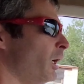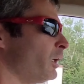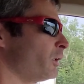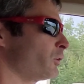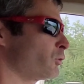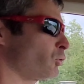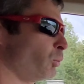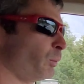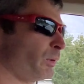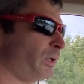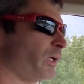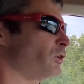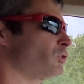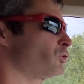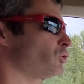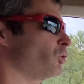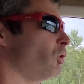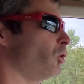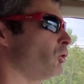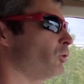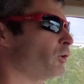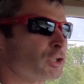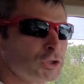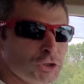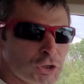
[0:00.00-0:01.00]
So we
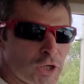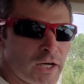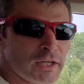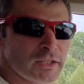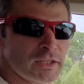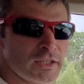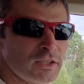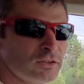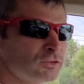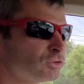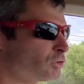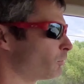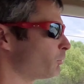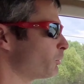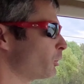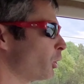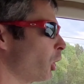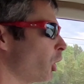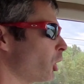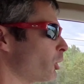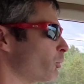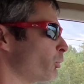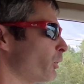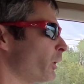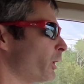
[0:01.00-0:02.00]
installed a Chinesium
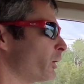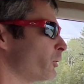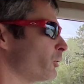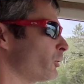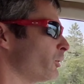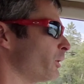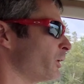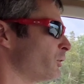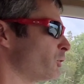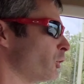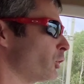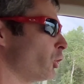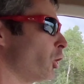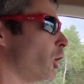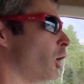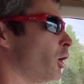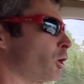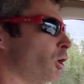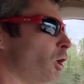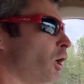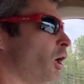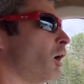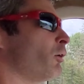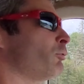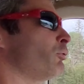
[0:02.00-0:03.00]
carburetor. It's a
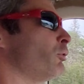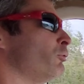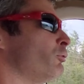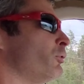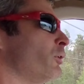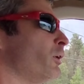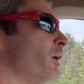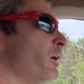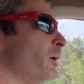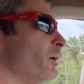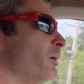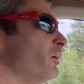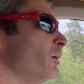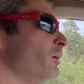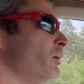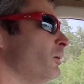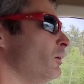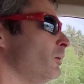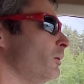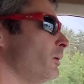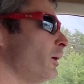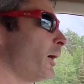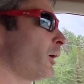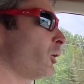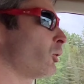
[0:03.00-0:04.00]
knockoff of a
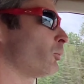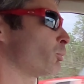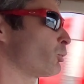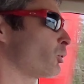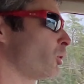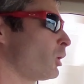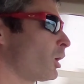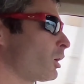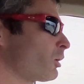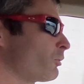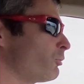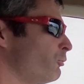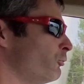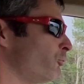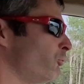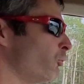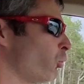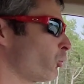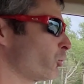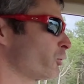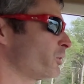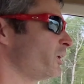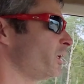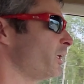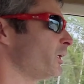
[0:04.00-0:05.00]
Edelbrock
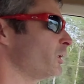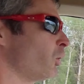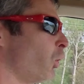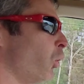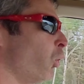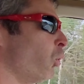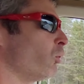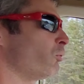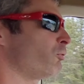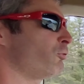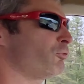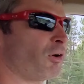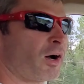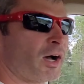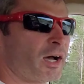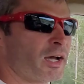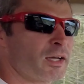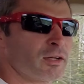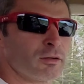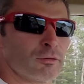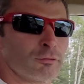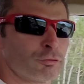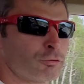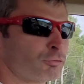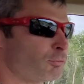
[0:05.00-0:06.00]

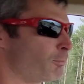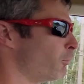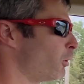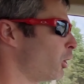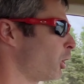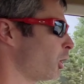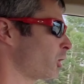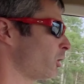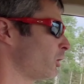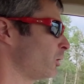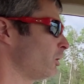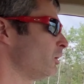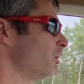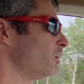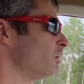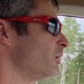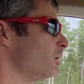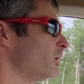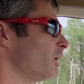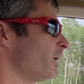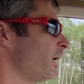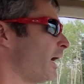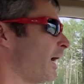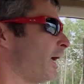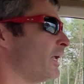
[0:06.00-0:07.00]
1405 model,
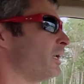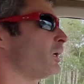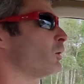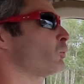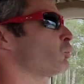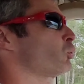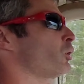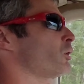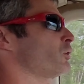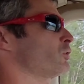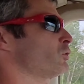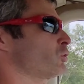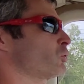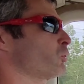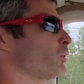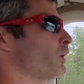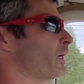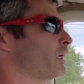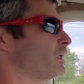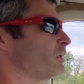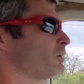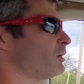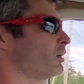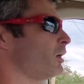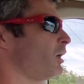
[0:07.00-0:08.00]
and it runs
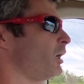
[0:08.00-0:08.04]
great.